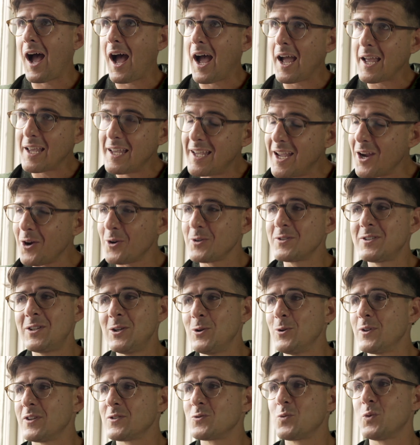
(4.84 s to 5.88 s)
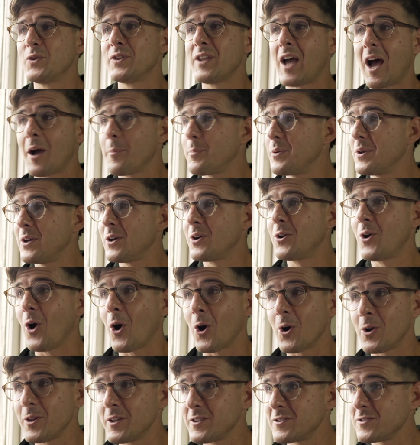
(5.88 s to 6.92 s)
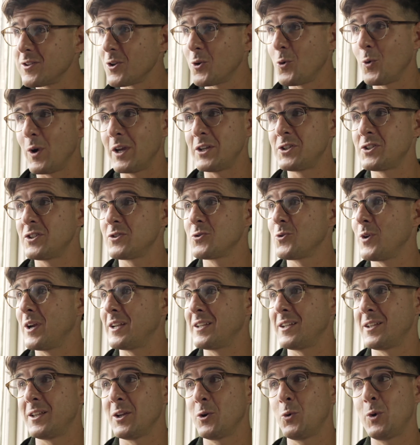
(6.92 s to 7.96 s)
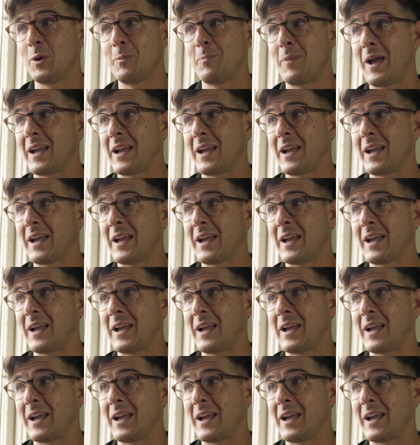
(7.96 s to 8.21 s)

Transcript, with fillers: I guarantee you this will not be a garrulous, loquacious, grandiloquent,